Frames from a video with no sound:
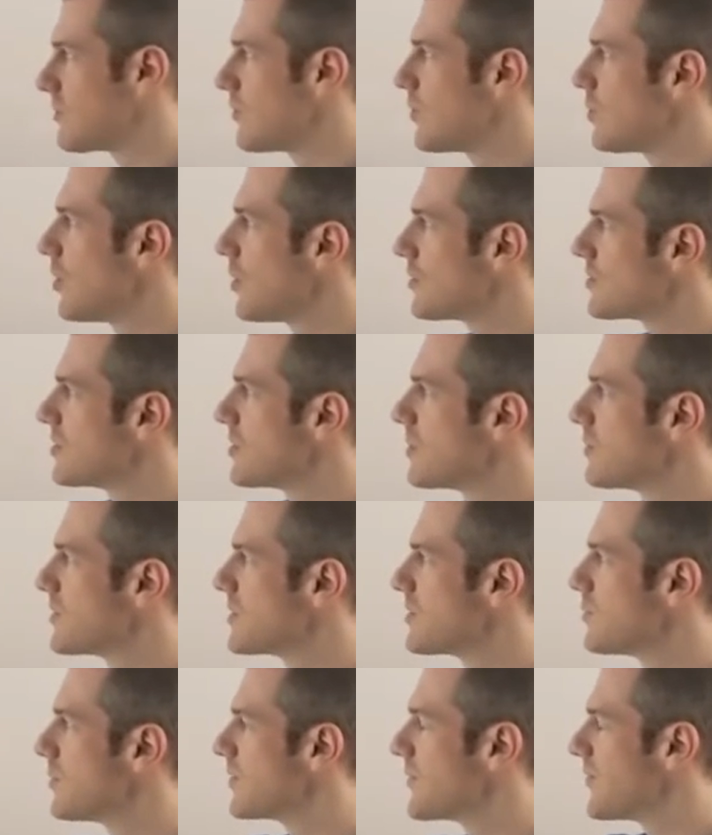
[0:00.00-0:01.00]
There are lots of
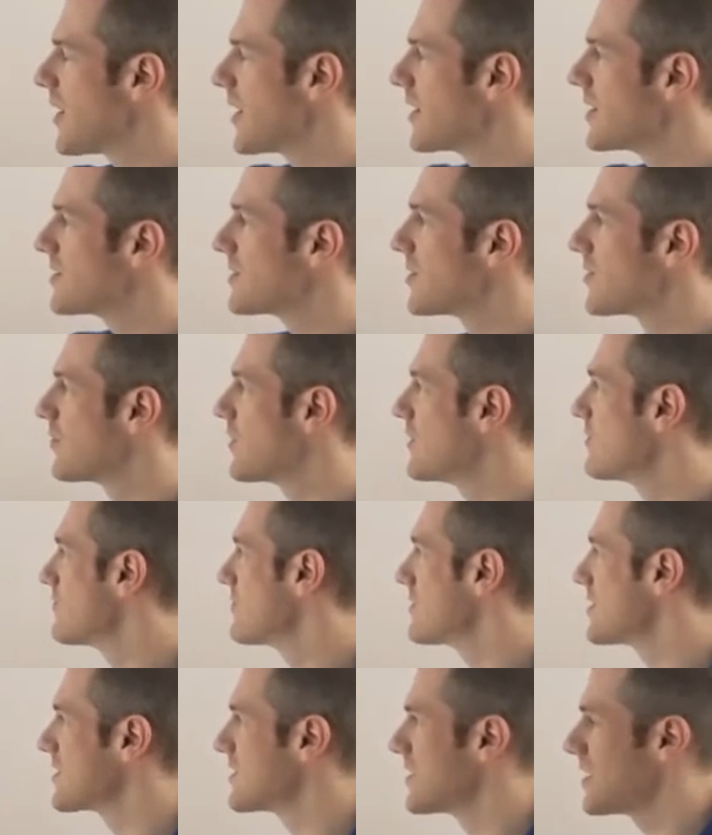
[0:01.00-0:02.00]
numbers that will divide into
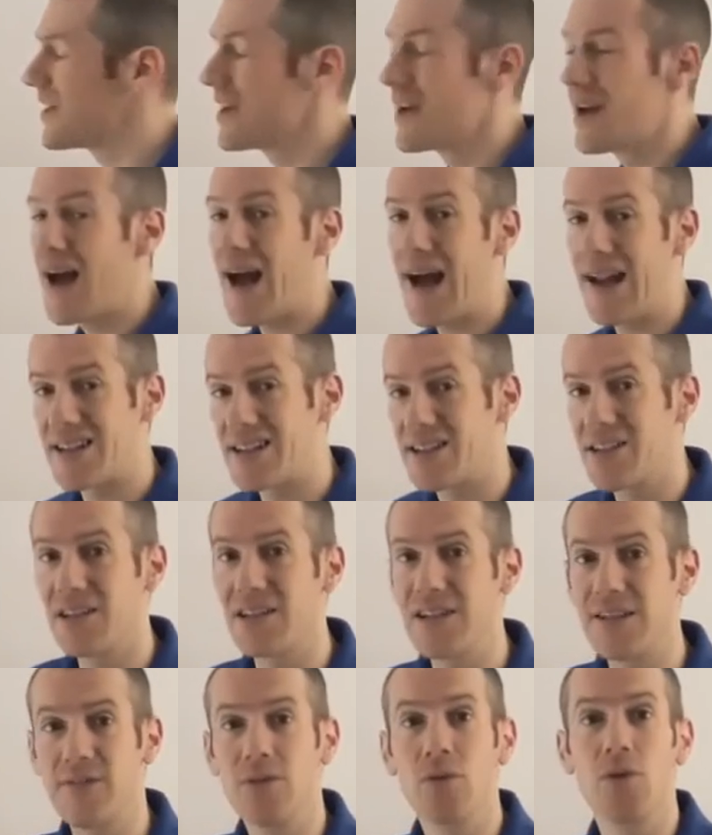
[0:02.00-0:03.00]
360 and still
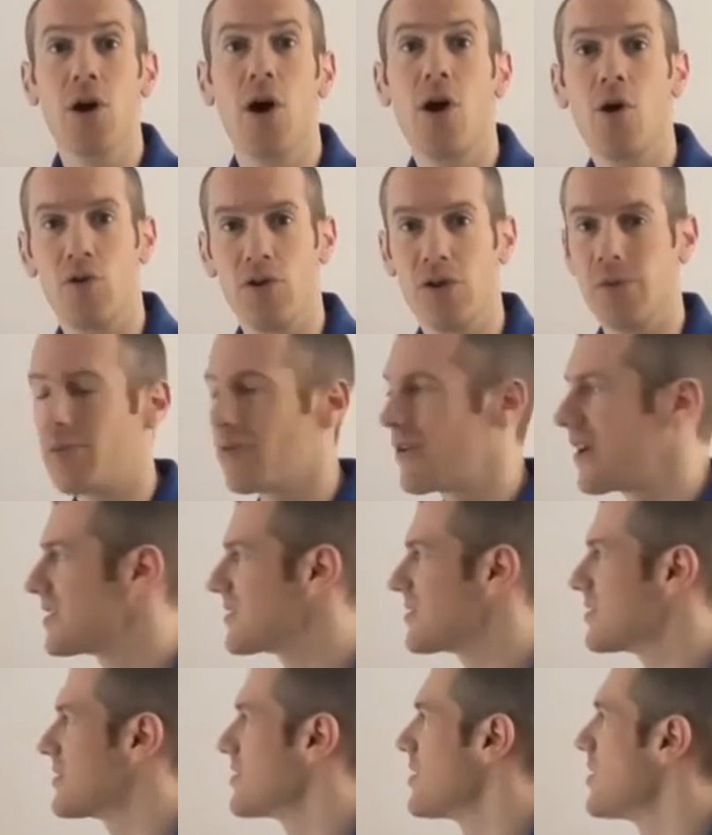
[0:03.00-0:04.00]
leave you with whole number
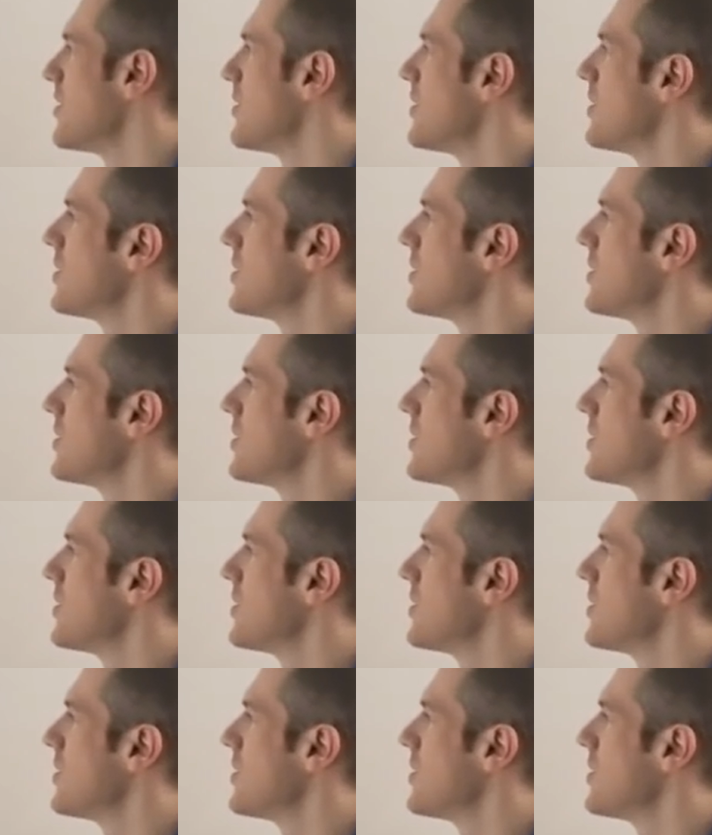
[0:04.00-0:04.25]
answers.